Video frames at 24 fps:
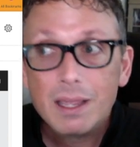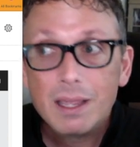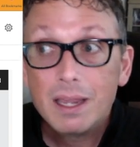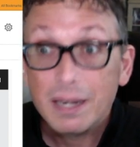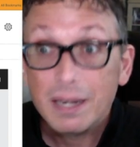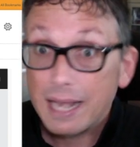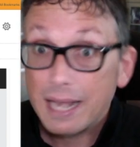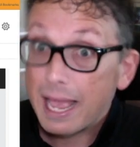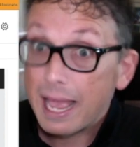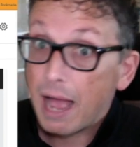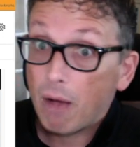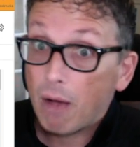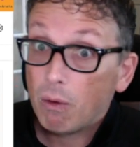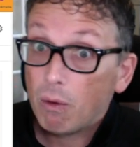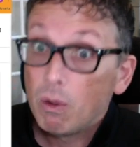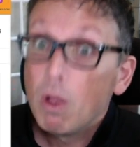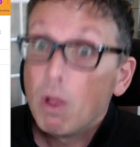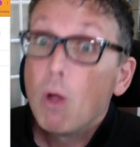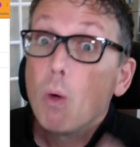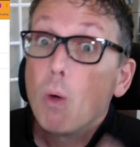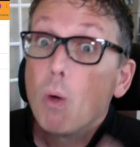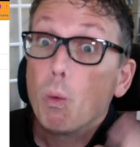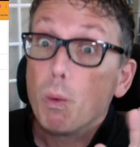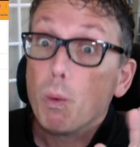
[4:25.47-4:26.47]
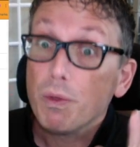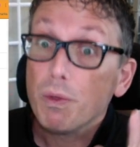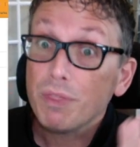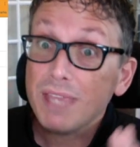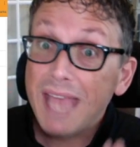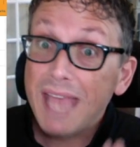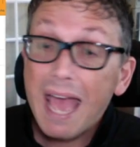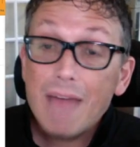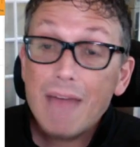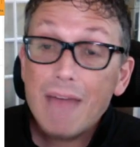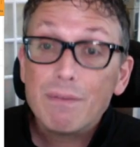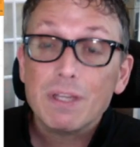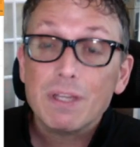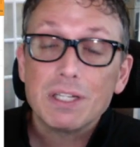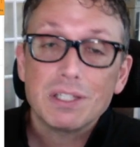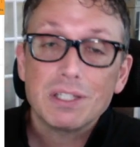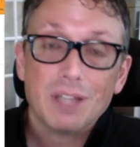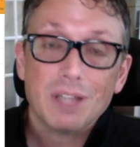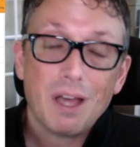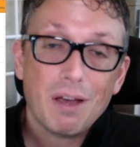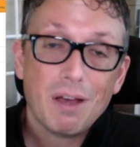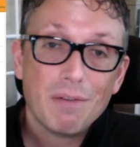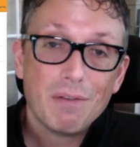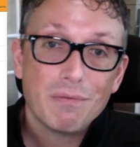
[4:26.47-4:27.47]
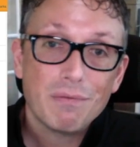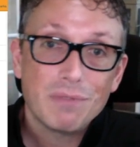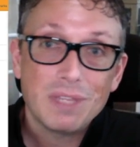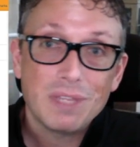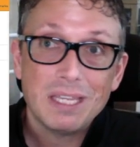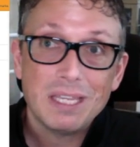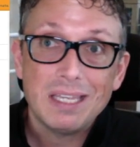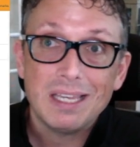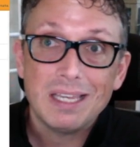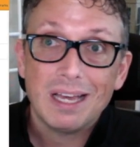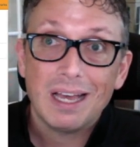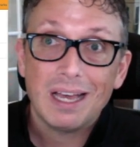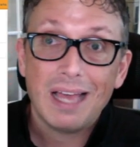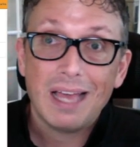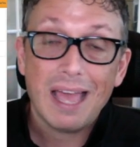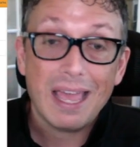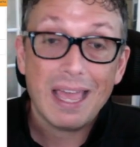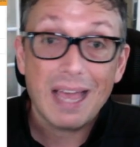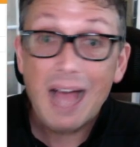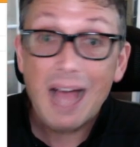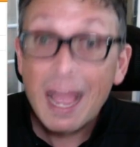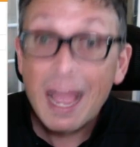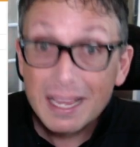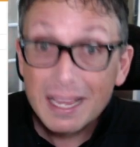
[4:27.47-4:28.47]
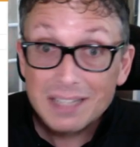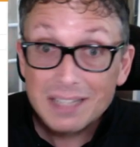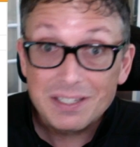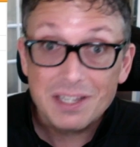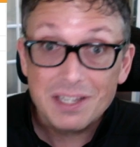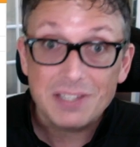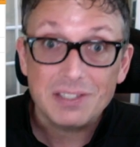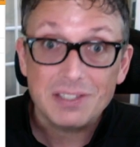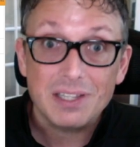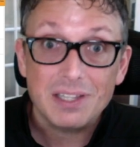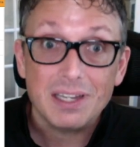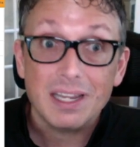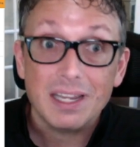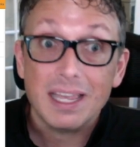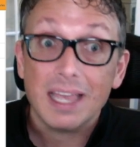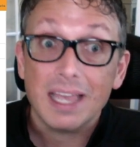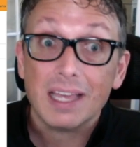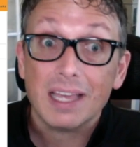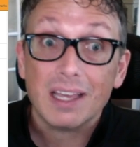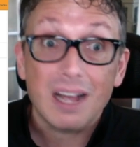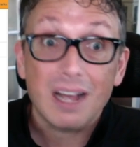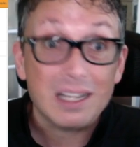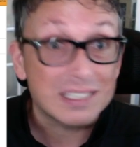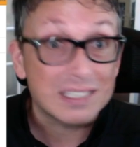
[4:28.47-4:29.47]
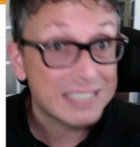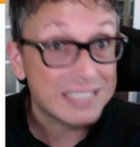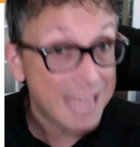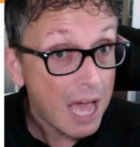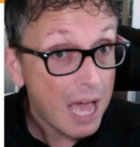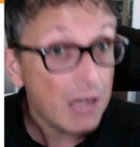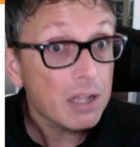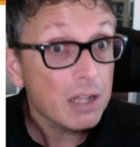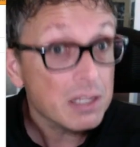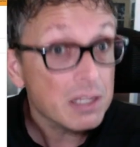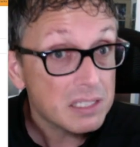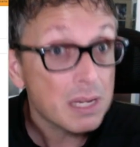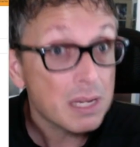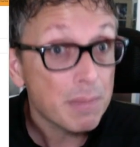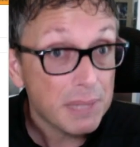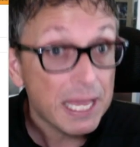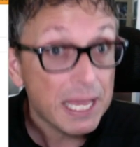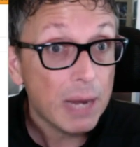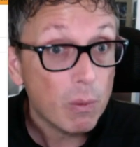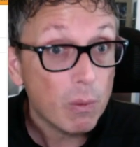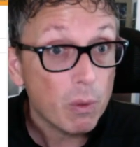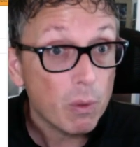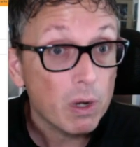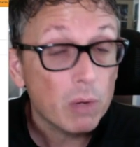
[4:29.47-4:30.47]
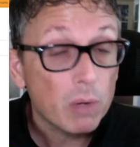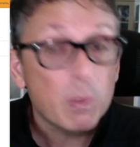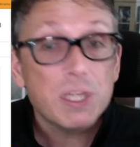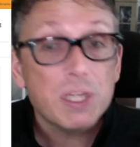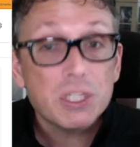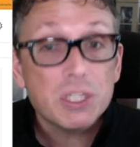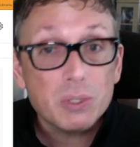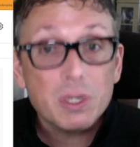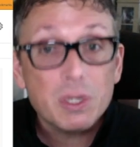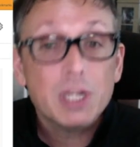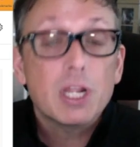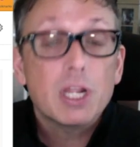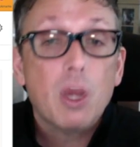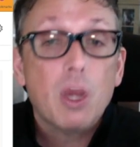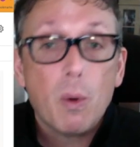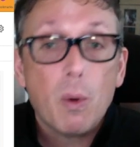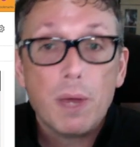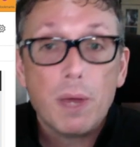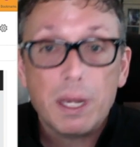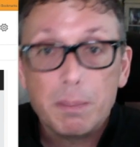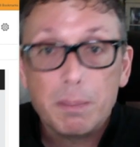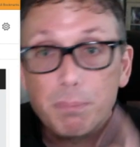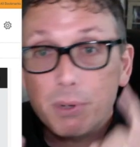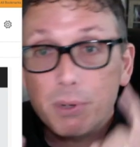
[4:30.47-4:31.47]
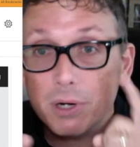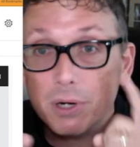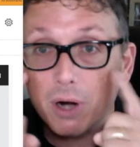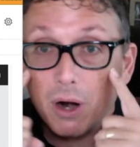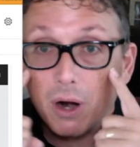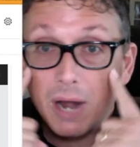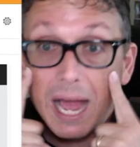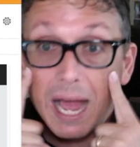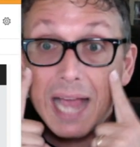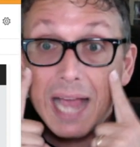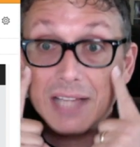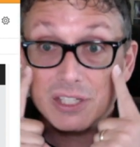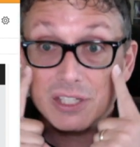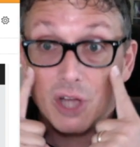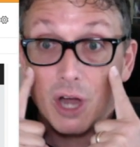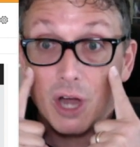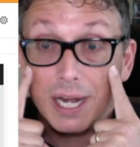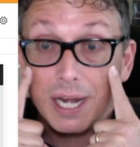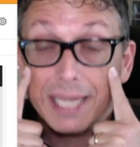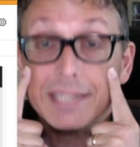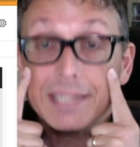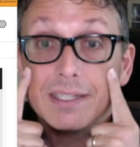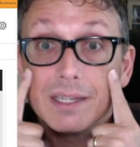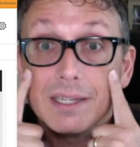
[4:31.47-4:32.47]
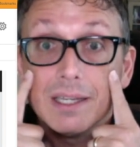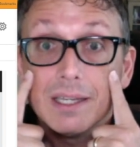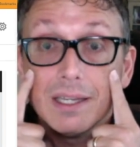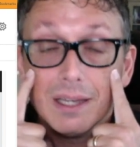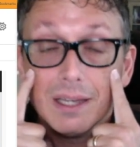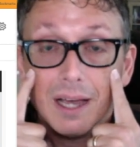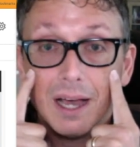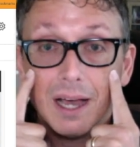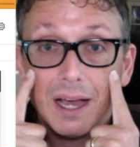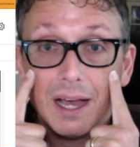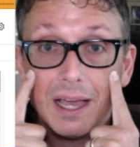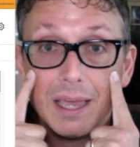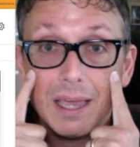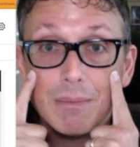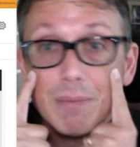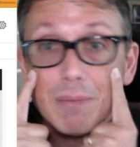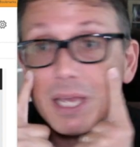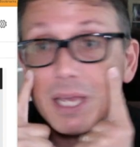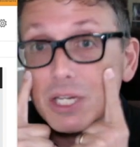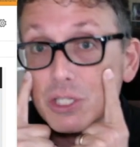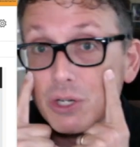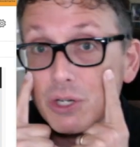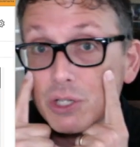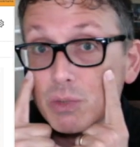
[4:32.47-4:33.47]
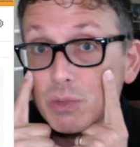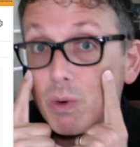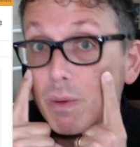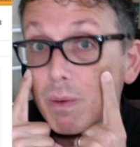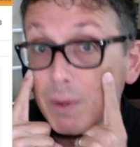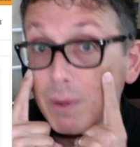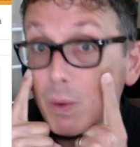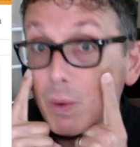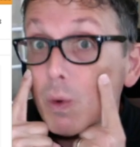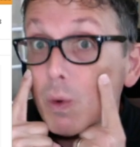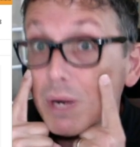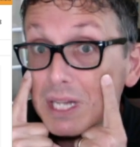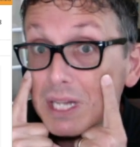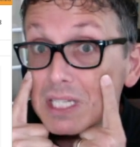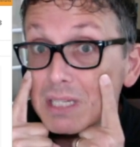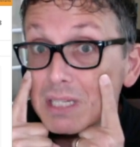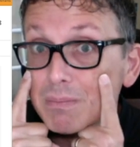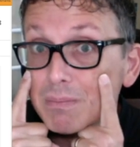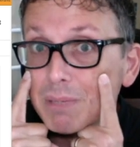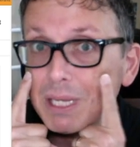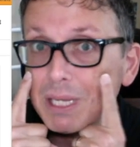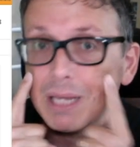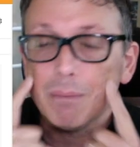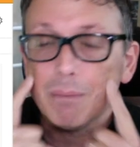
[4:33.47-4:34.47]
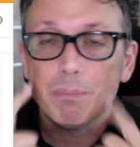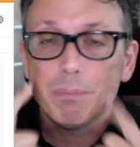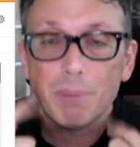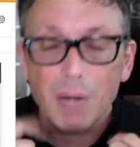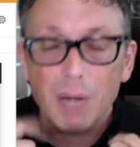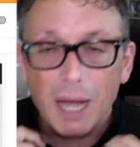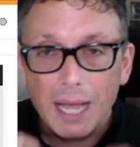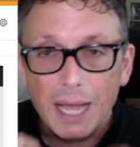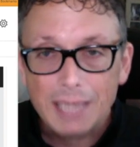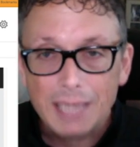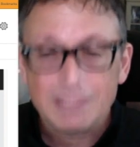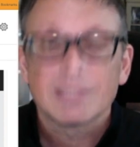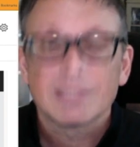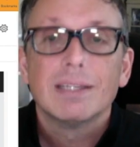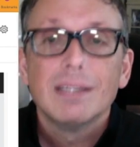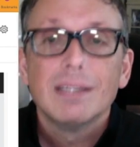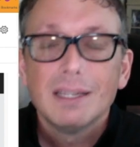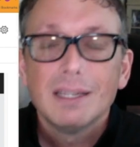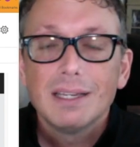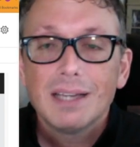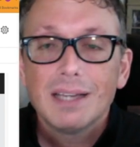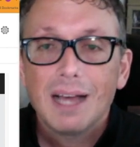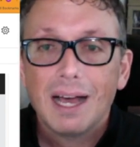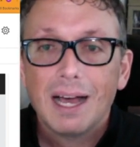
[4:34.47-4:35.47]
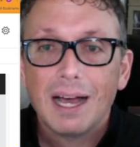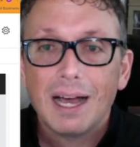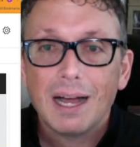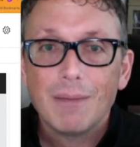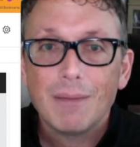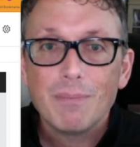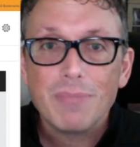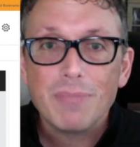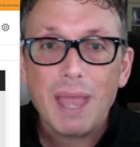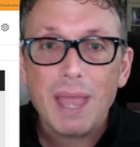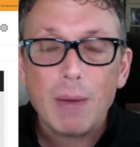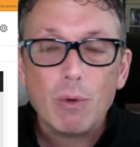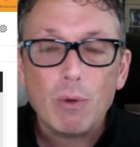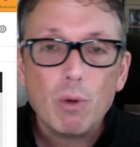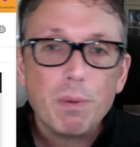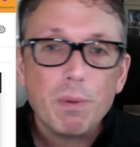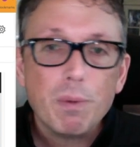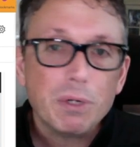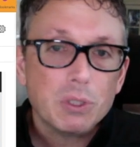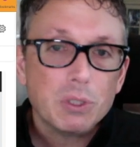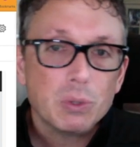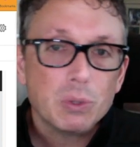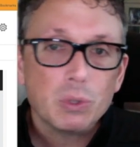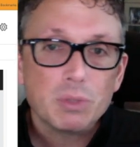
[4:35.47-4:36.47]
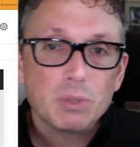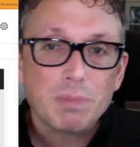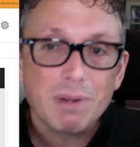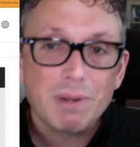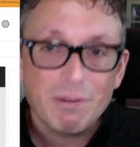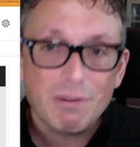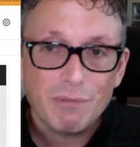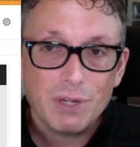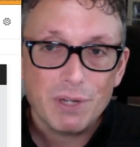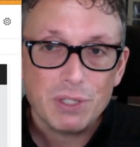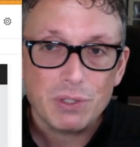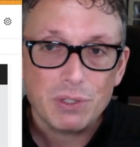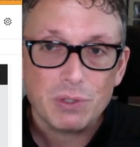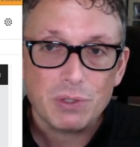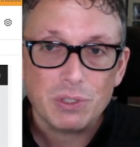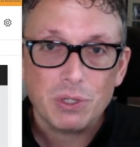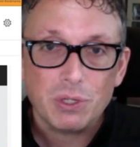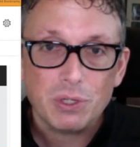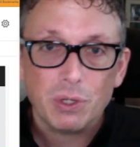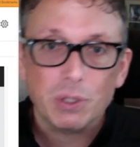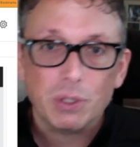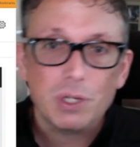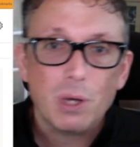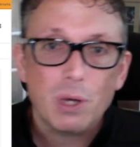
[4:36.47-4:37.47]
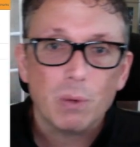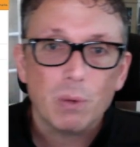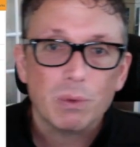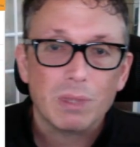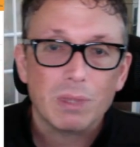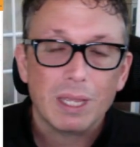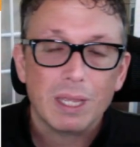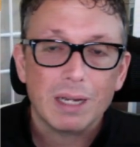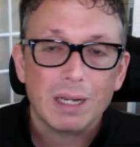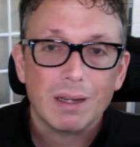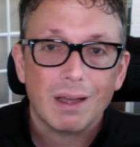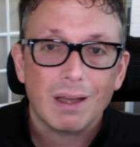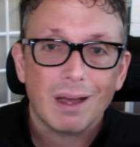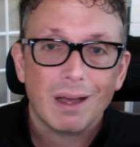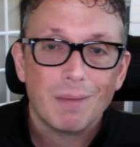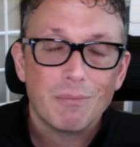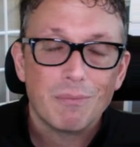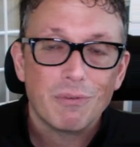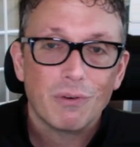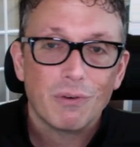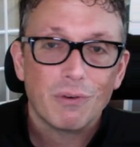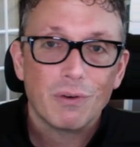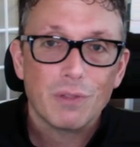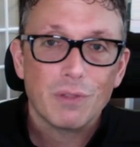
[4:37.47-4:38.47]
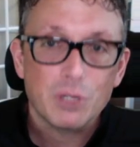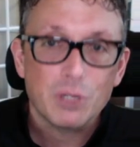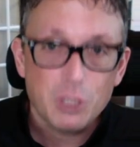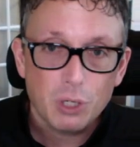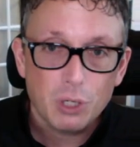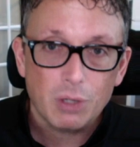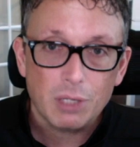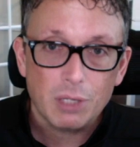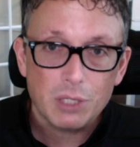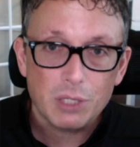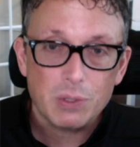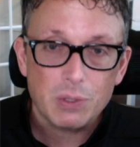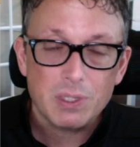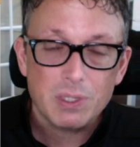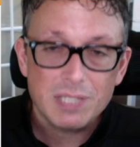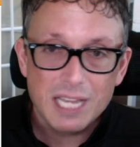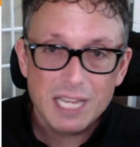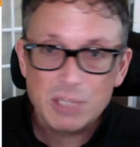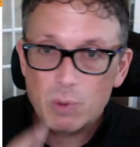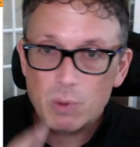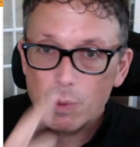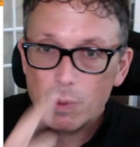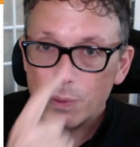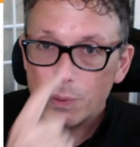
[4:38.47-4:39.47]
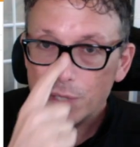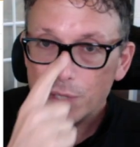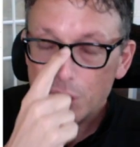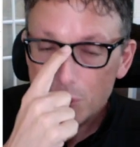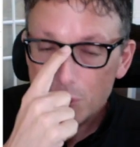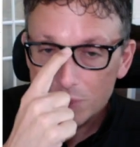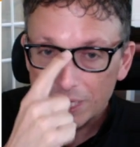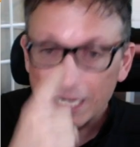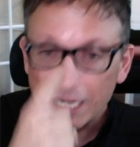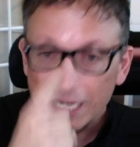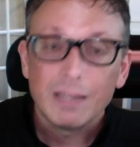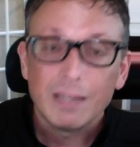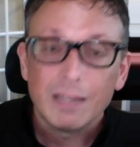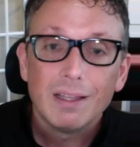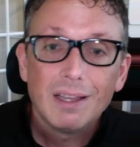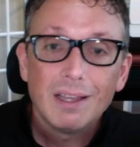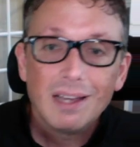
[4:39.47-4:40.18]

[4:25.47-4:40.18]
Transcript: Now, with the advent of the AI assistant, it cuts down on some of that work. We still need to go in and put our eyes on it and make sure it's what we want it to be. But that rubric tool is beneficial. So you'll note that for the journal entries, that's what we're using.